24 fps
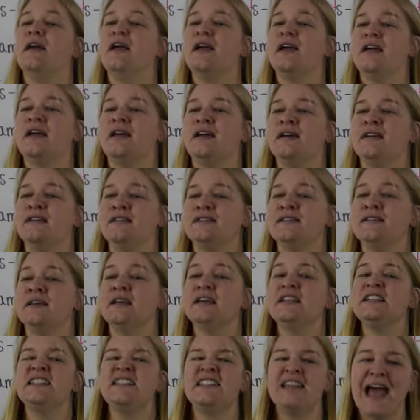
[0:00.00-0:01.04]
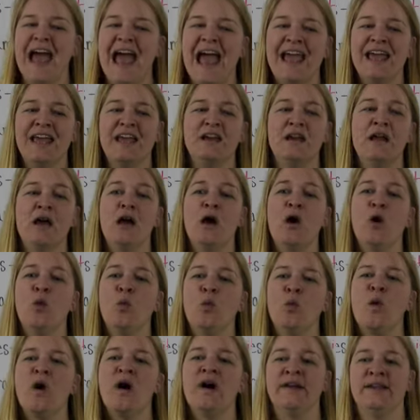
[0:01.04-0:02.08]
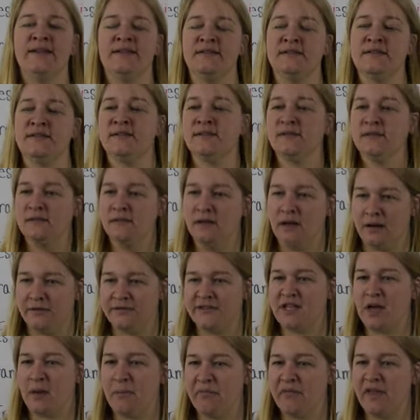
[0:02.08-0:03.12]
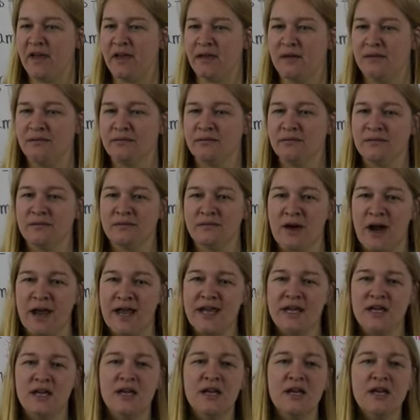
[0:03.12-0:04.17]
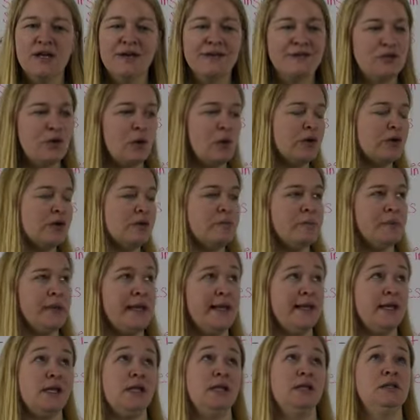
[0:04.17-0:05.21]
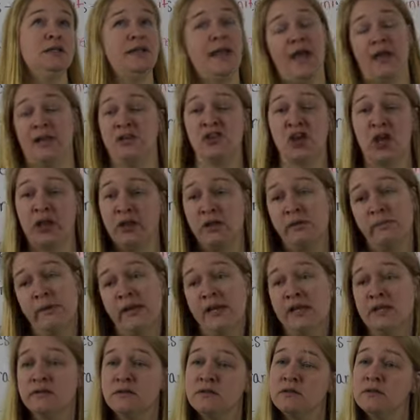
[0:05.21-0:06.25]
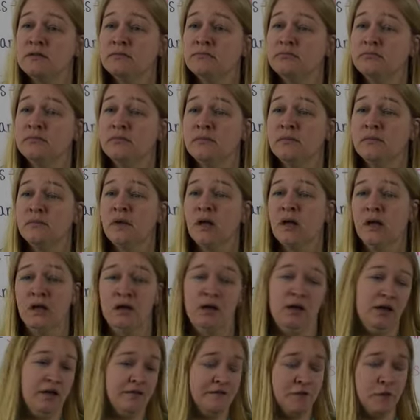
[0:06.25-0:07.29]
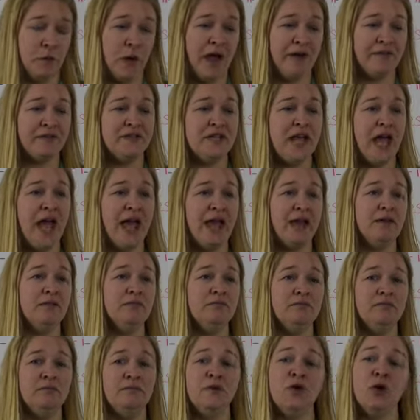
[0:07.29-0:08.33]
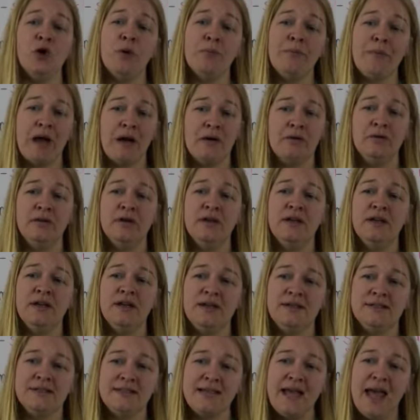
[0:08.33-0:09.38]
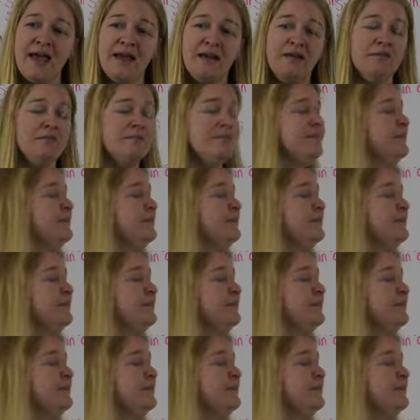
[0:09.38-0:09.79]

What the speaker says: is 10 ones of something, right? So it can be 10 jelly beans. If you have 10, your amount is 10.